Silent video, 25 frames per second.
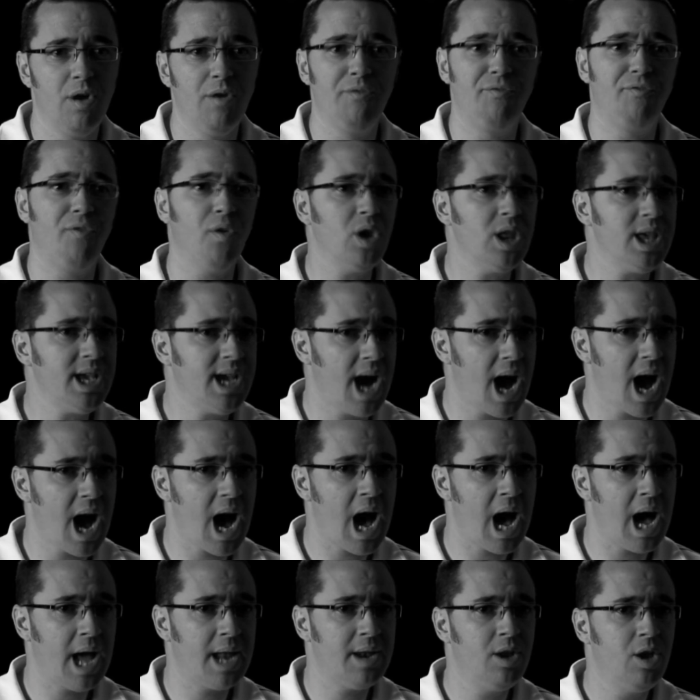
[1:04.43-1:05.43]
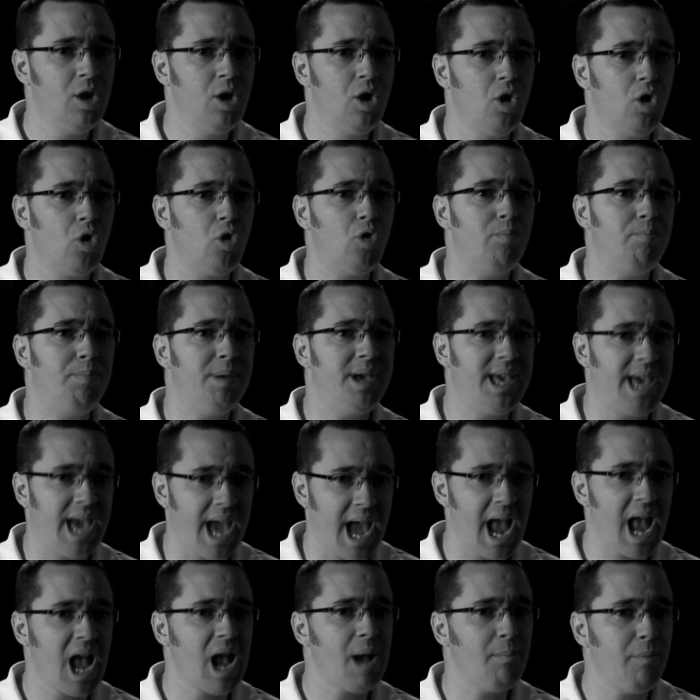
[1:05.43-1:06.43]
fully God, who
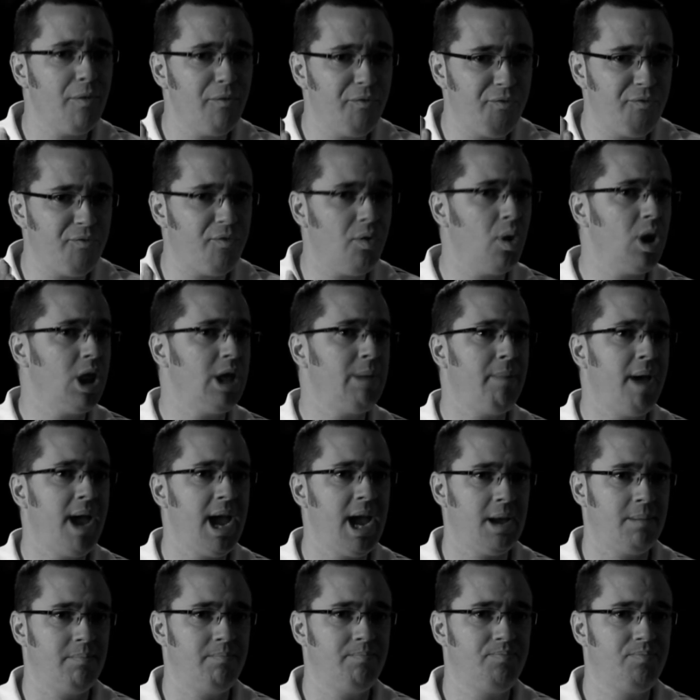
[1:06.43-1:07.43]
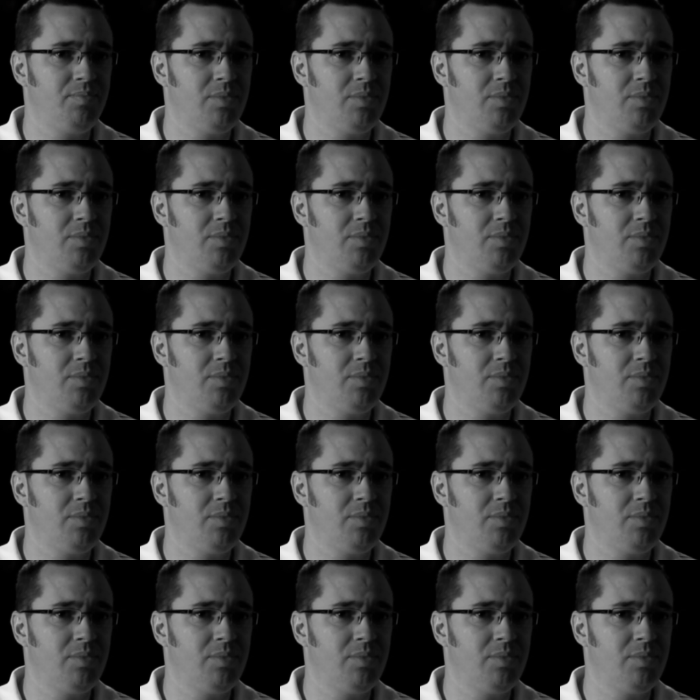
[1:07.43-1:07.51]
became fully man.